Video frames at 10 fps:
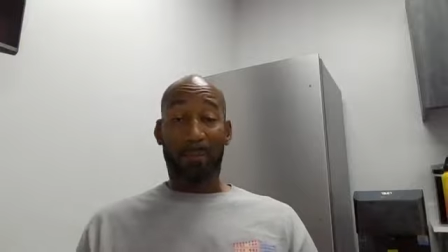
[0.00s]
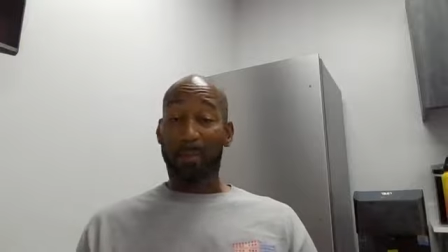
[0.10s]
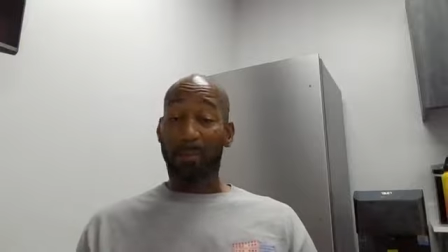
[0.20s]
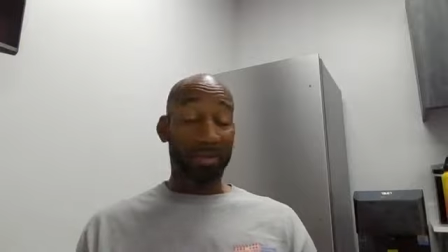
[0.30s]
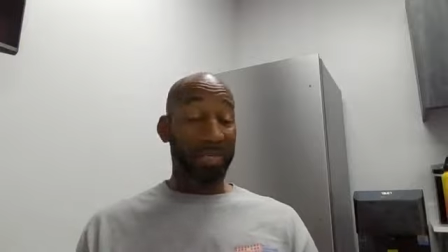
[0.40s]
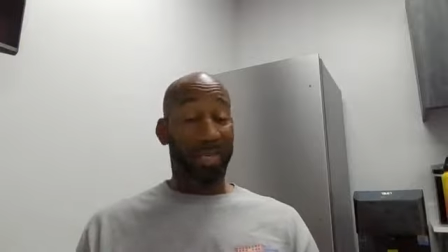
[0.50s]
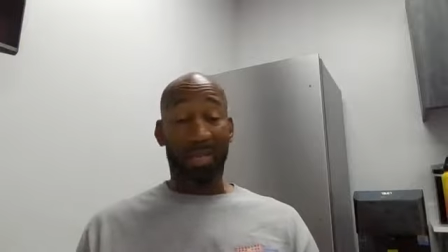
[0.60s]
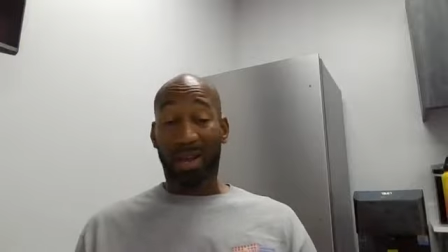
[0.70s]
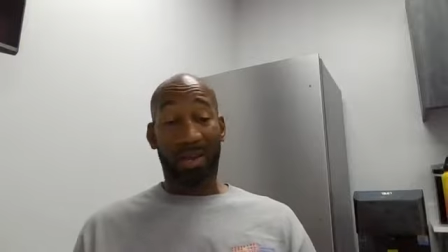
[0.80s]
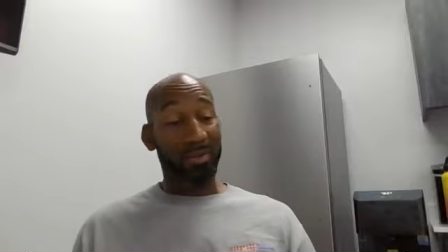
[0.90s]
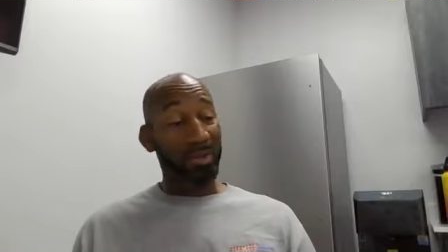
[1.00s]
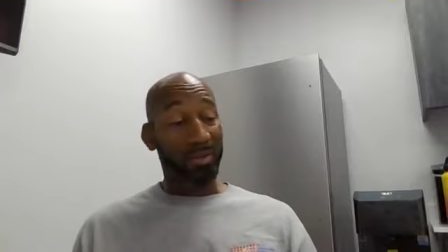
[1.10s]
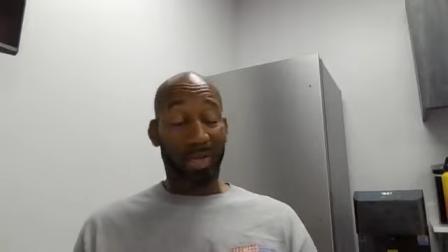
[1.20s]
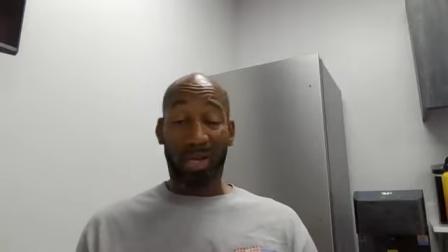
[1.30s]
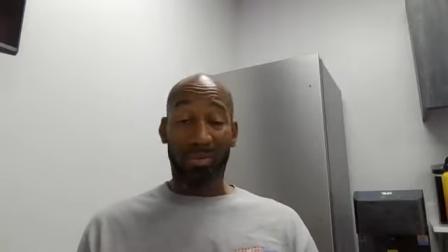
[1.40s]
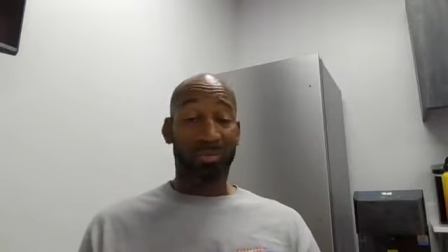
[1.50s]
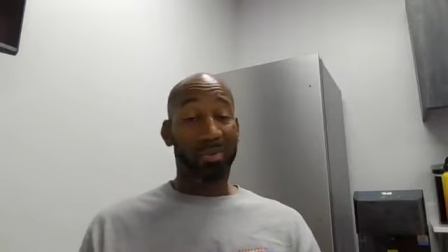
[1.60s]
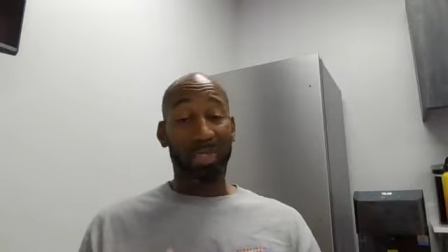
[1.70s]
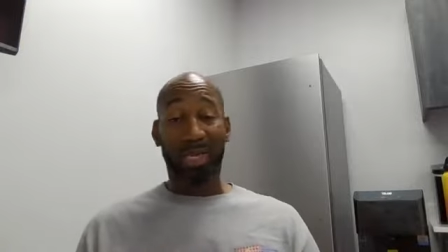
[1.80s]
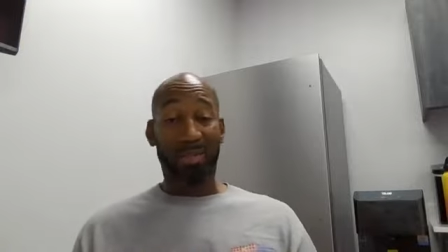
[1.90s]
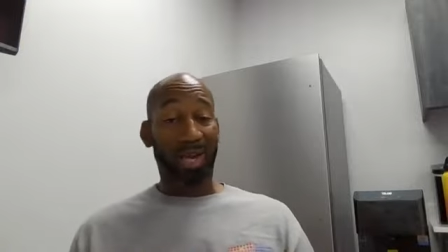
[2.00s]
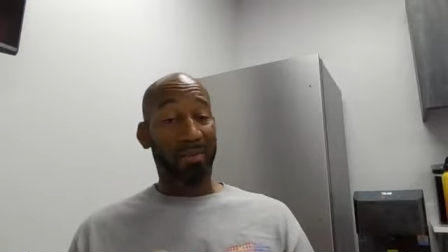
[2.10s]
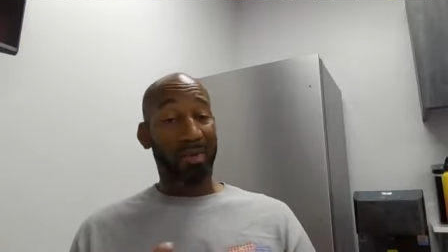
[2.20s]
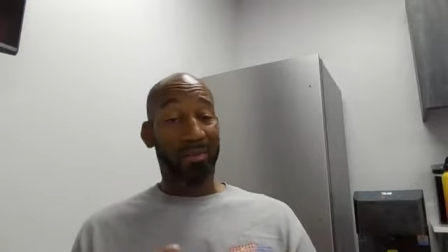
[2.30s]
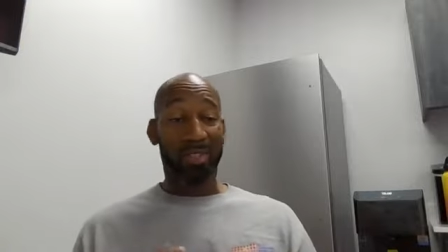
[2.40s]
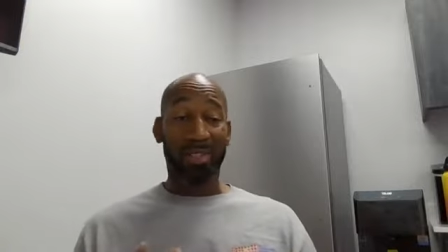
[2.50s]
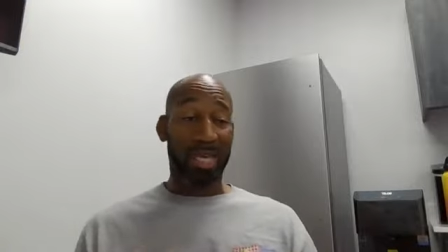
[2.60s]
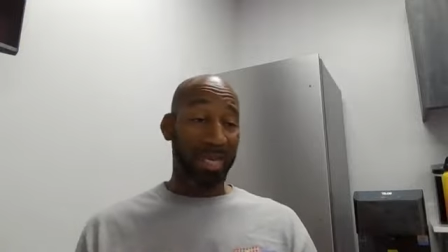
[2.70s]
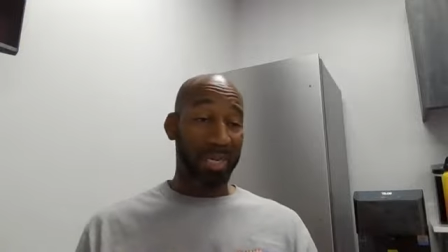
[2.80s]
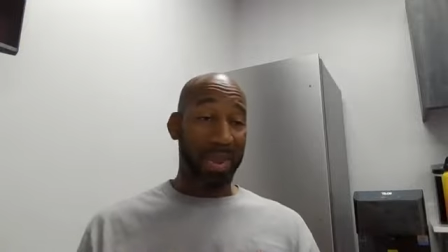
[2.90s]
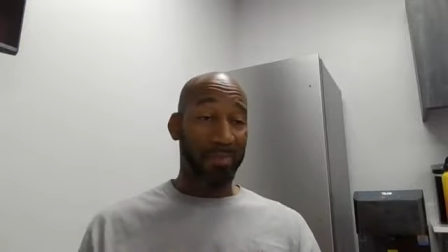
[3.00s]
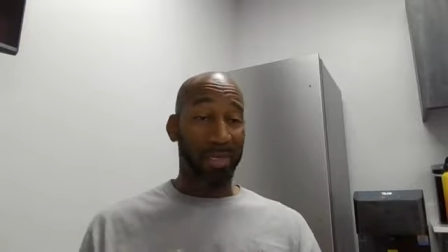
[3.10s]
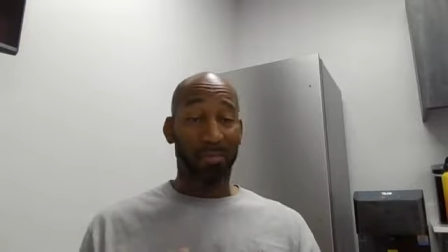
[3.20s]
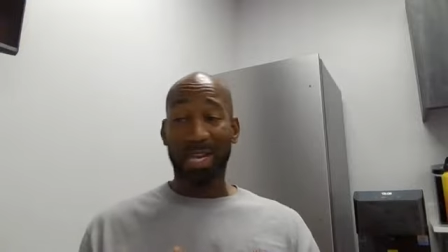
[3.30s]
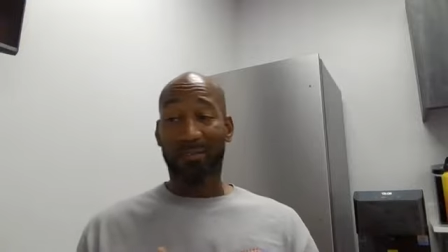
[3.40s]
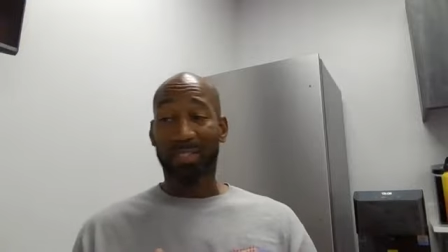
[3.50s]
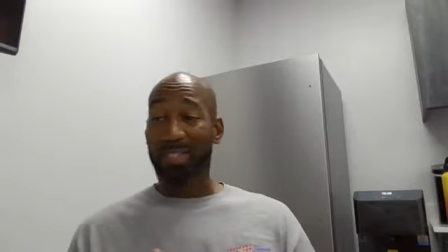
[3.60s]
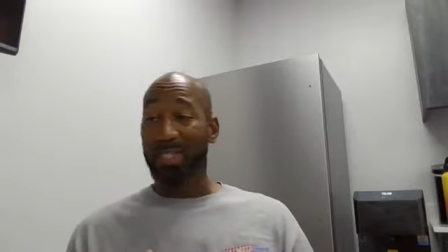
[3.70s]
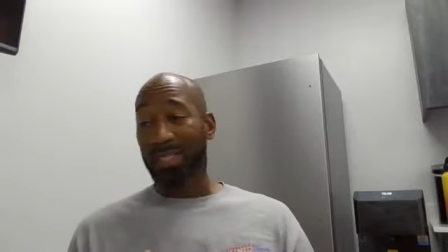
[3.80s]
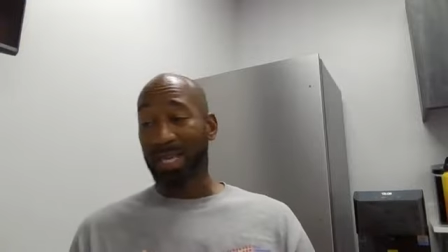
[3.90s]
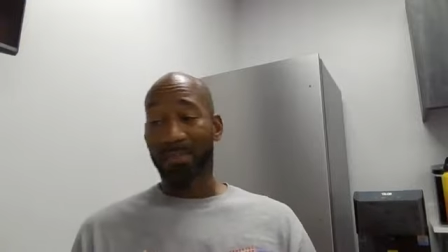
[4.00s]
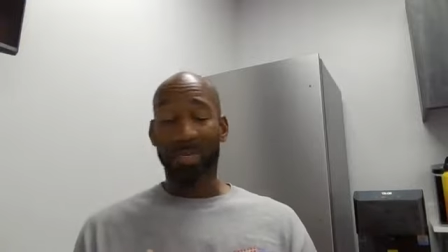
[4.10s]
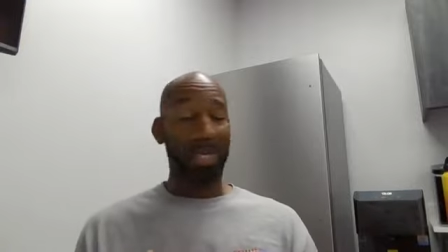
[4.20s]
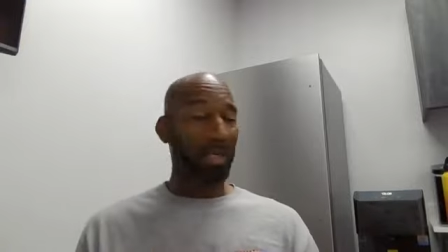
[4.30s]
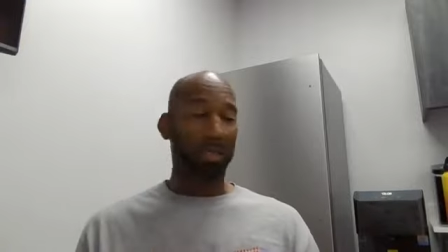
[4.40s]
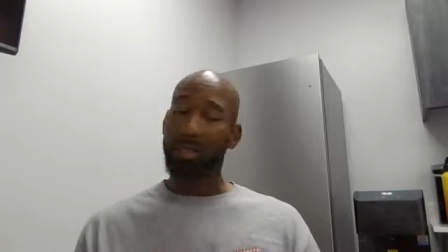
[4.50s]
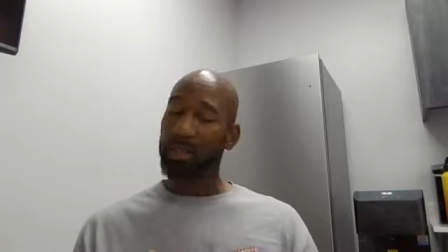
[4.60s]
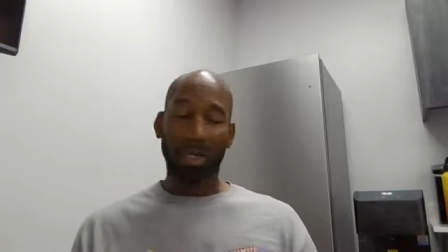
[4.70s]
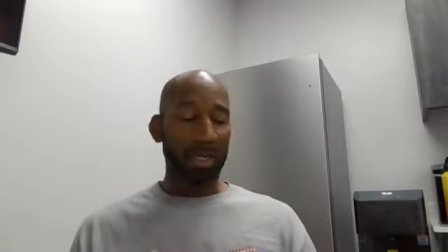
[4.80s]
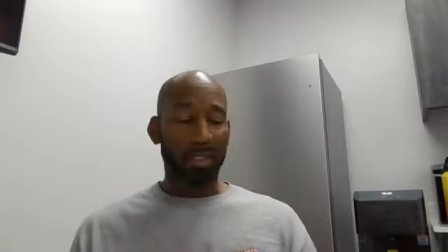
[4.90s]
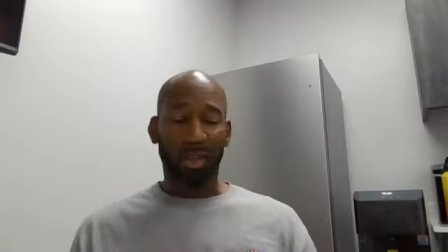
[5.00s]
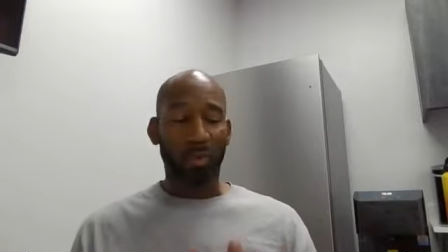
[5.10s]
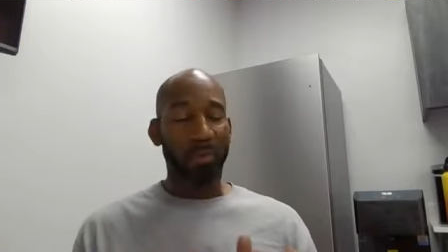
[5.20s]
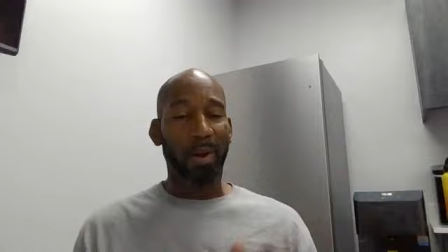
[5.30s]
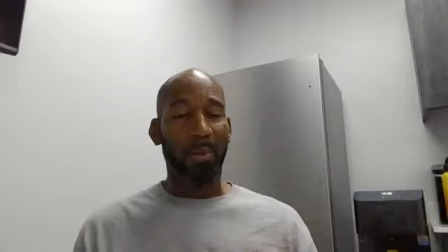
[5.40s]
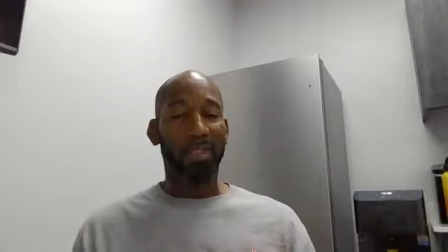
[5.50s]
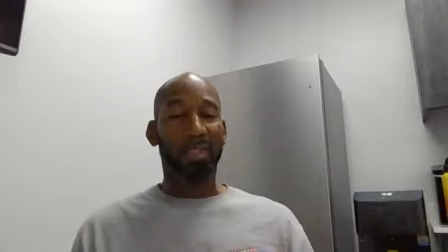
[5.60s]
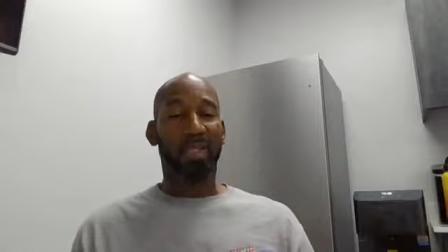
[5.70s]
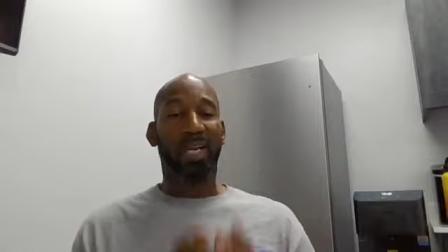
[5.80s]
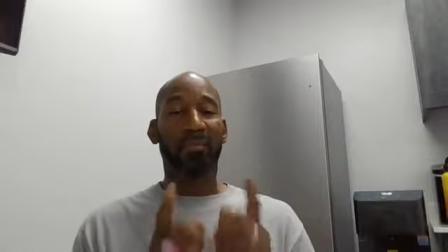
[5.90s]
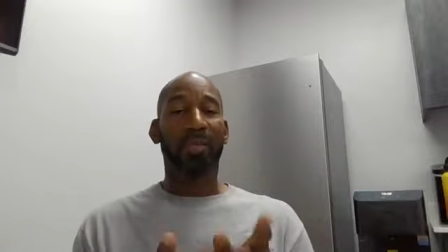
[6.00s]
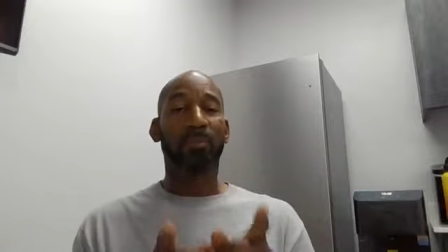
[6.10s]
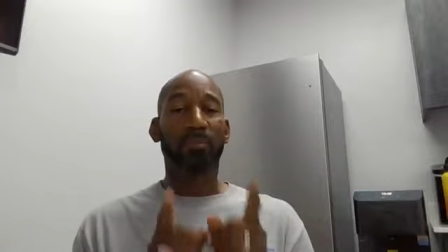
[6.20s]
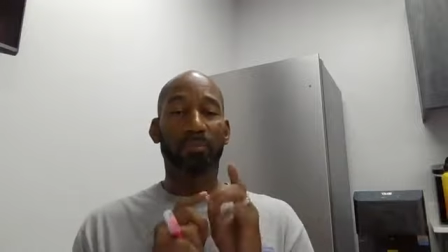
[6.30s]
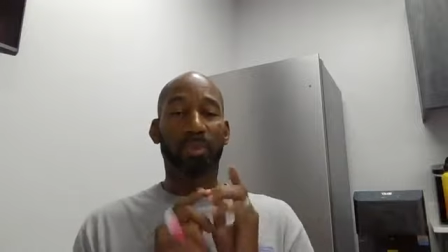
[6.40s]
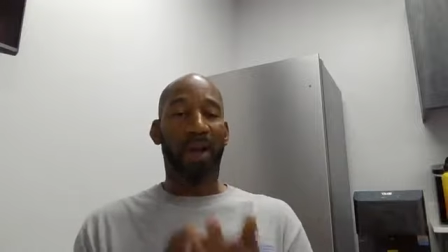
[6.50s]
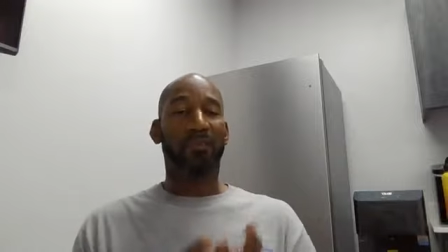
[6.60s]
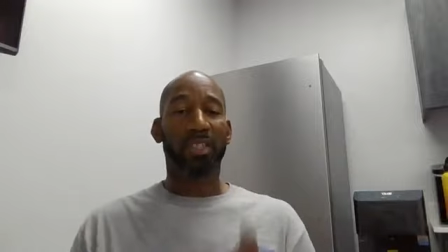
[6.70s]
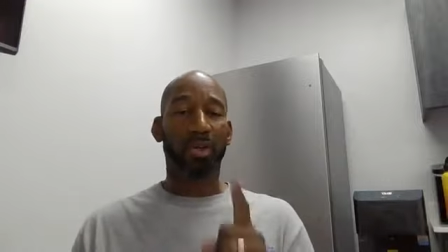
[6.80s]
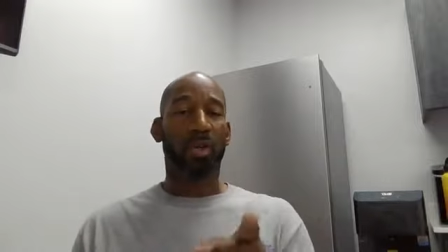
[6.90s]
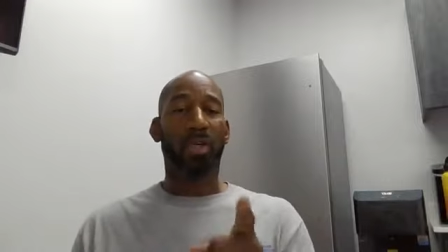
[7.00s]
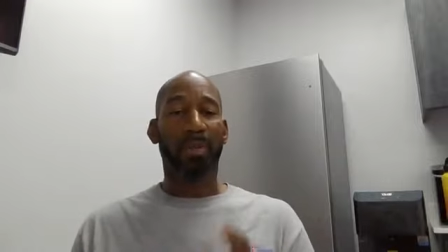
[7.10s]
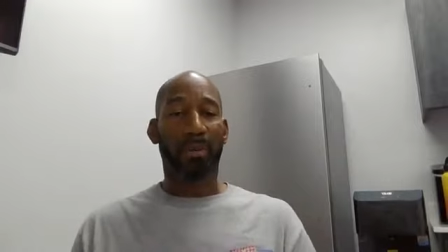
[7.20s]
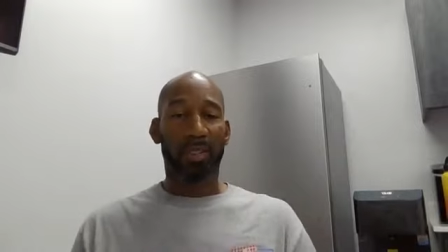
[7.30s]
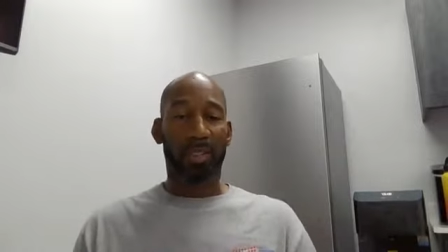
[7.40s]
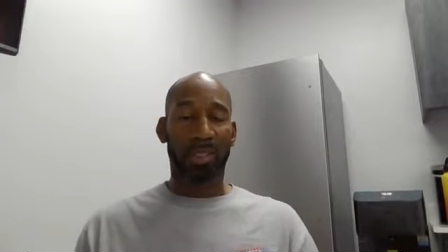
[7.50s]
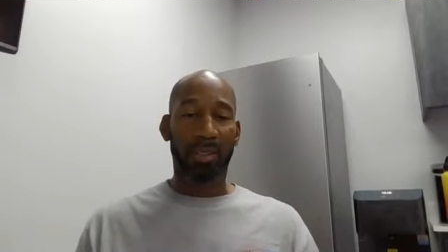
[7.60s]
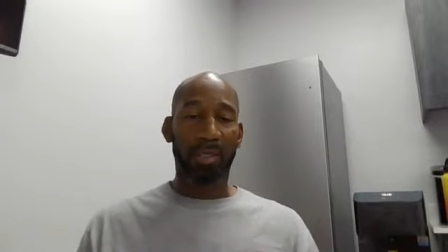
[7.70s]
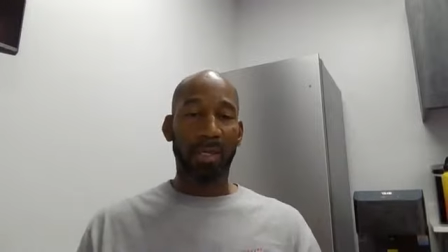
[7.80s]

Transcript: People keep saying, y'all know, y'all don't know what y'all talking about. This hadn't happened and we haven't seen this happen yet. And nowhere in the Bible does it say every prophecy you're going to be able to see.